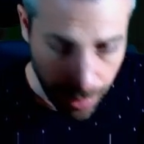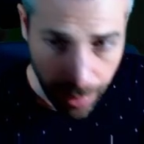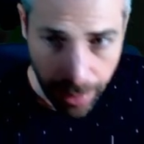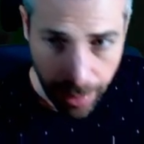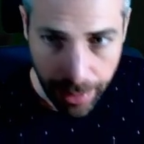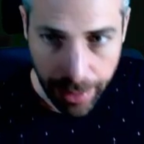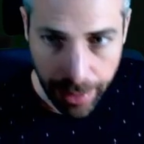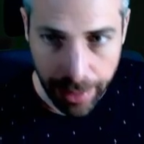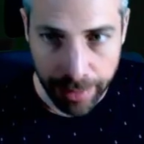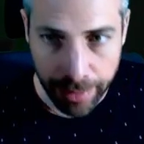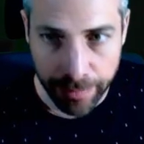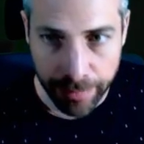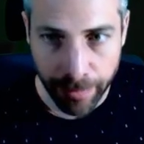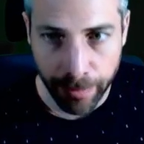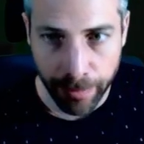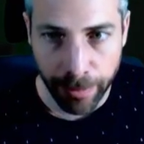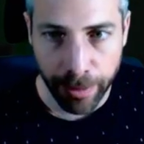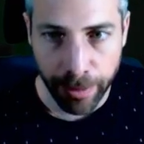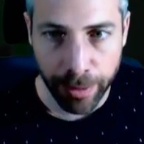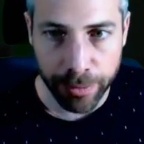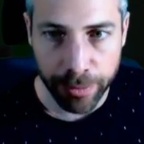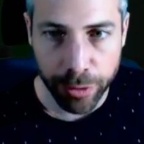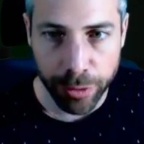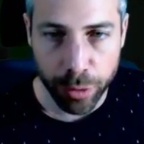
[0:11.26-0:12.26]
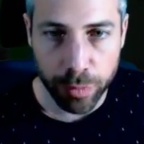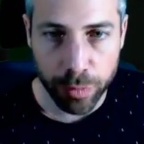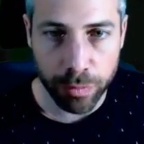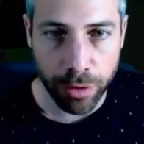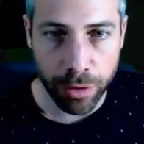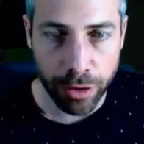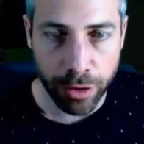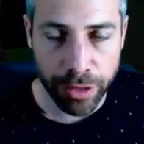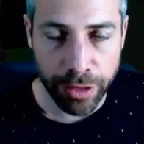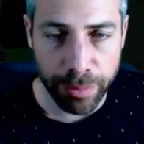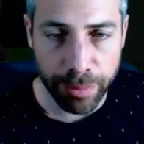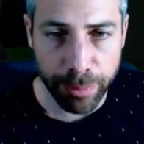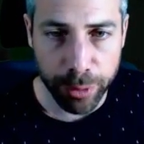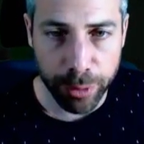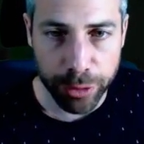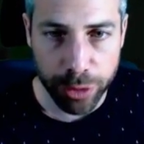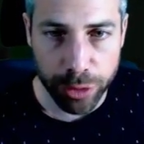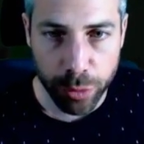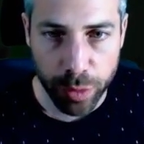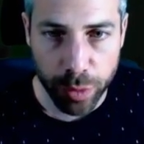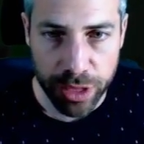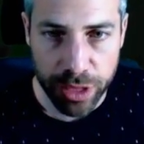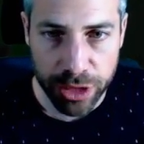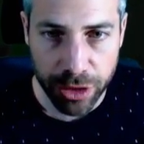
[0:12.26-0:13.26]
And an important
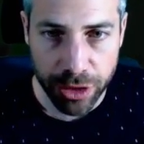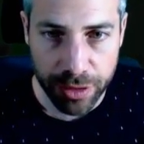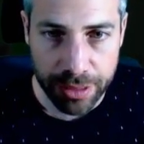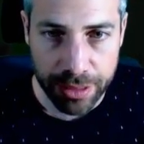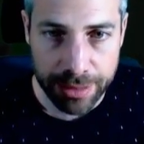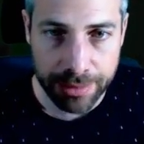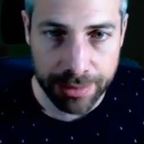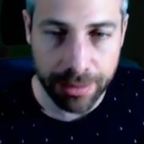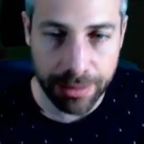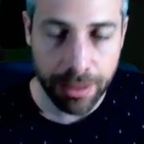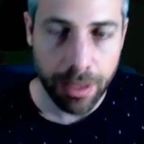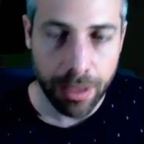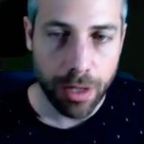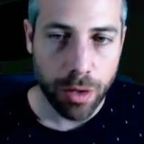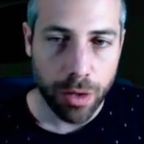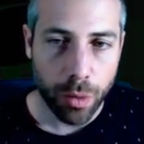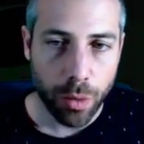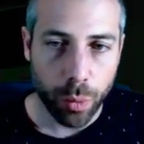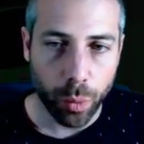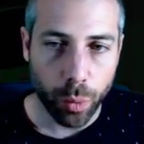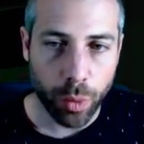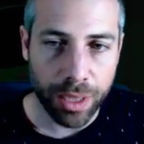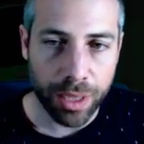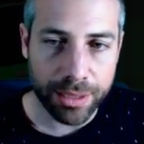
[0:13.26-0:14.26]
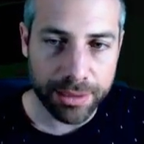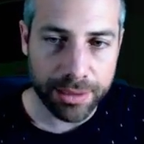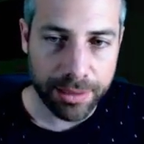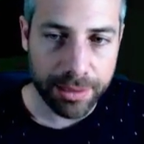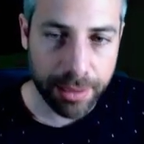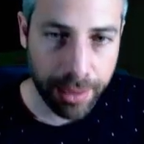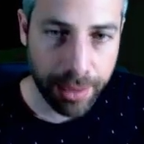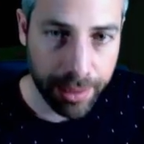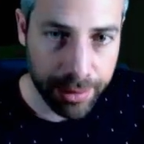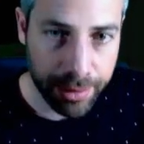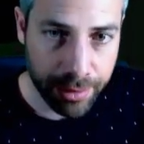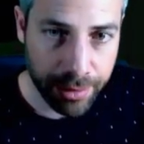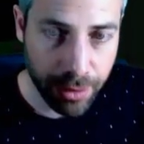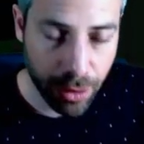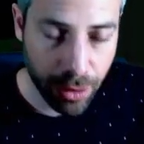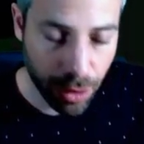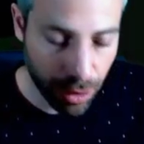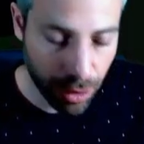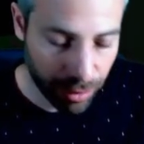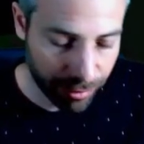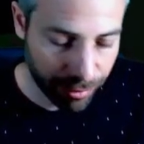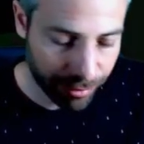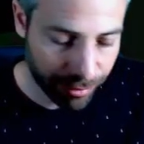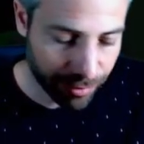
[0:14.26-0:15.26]
question is, what kind
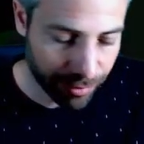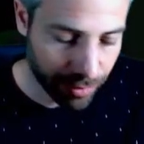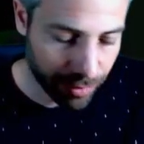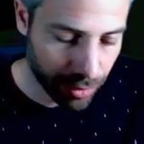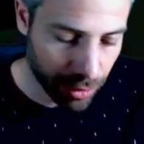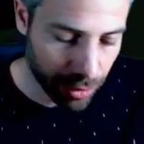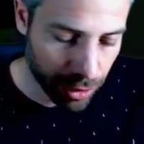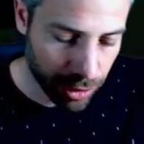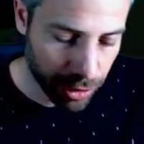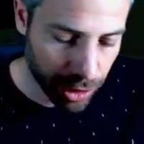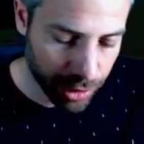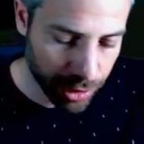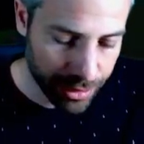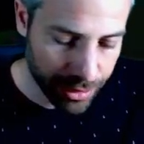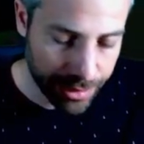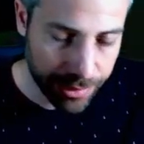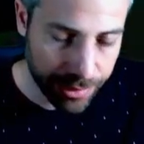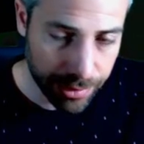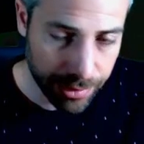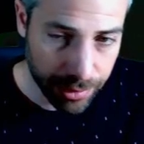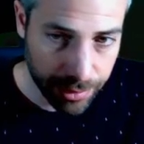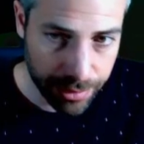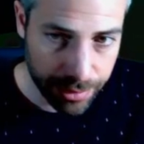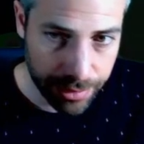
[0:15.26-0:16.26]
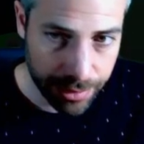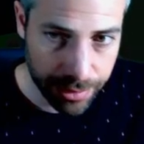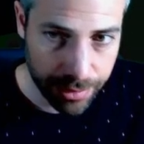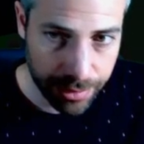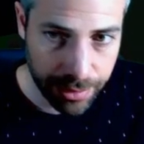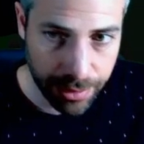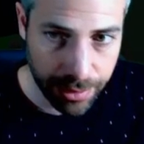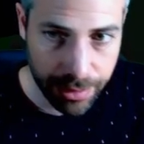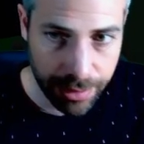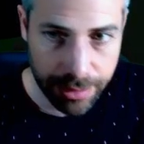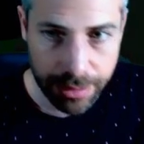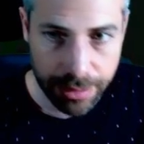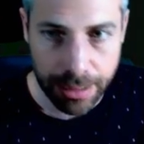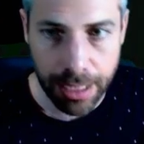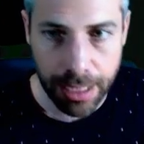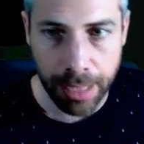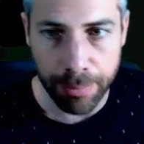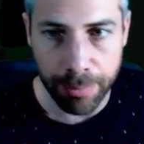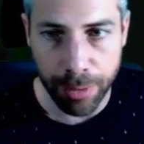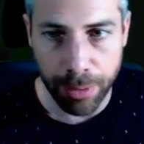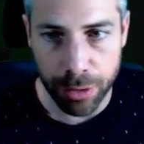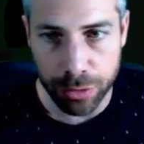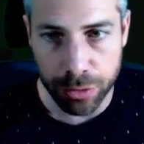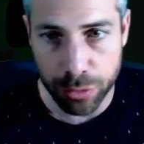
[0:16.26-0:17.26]
of consistency is it
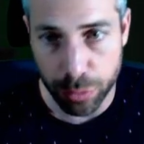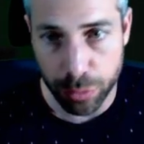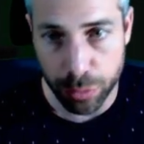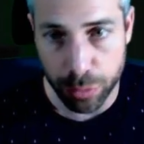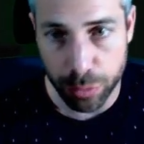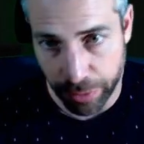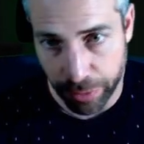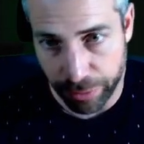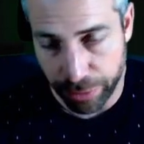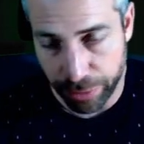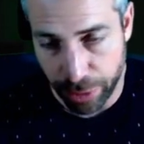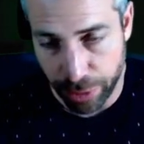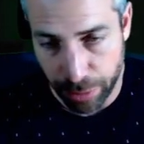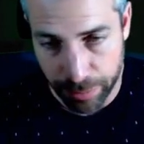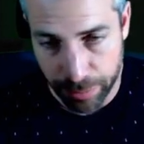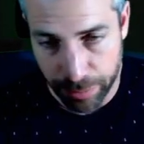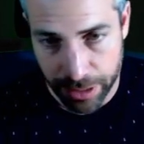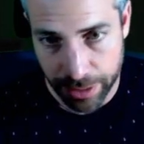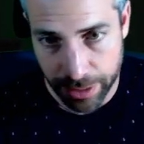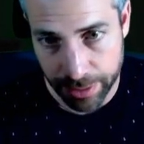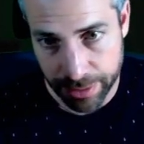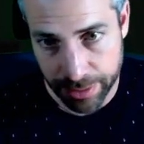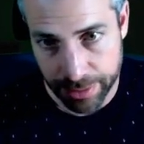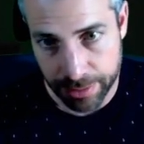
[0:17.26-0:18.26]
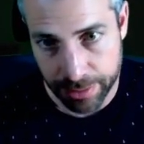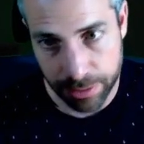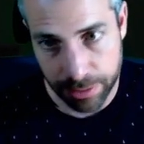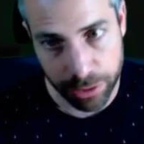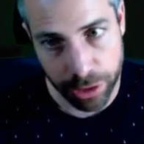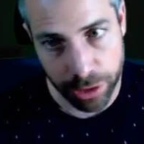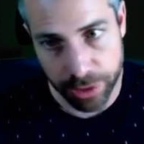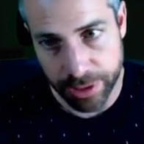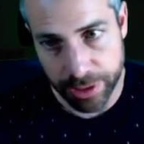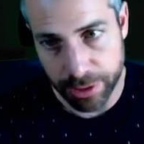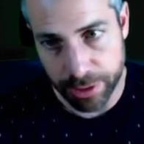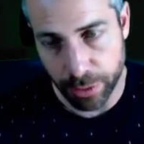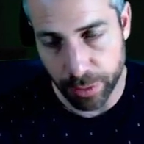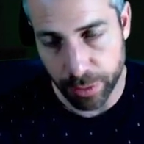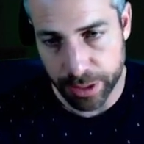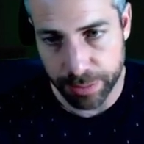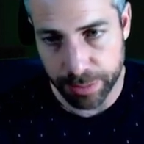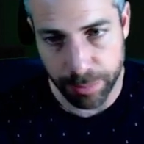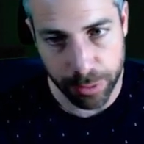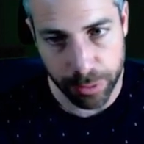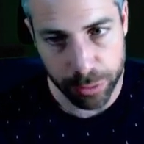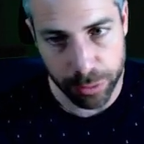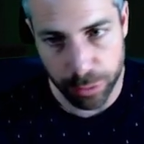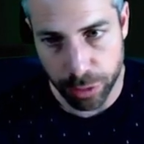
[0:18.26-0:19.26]
able to perform? Does it
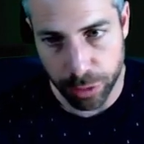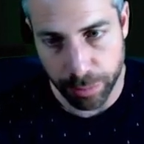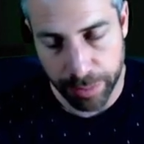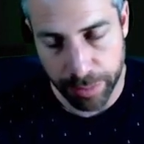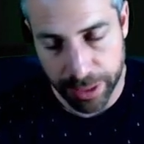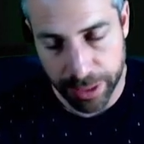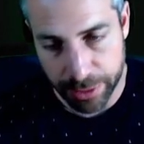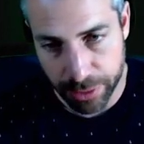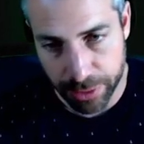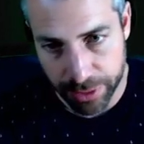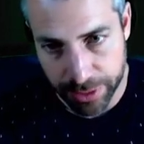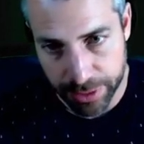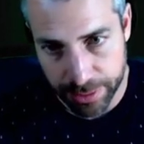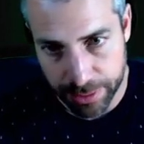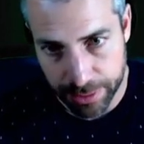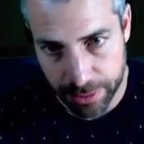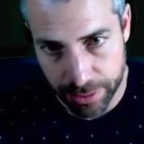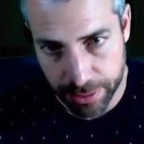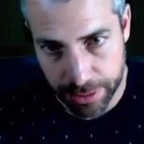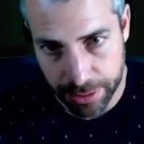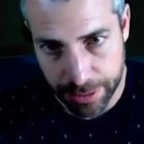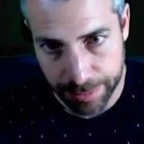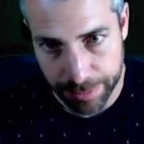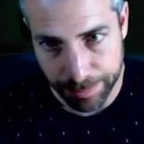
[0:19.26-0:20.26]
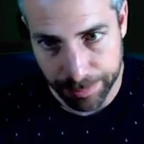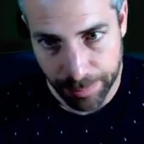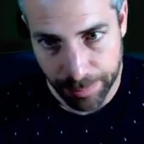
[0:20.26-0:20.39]
correspond to domain consistency?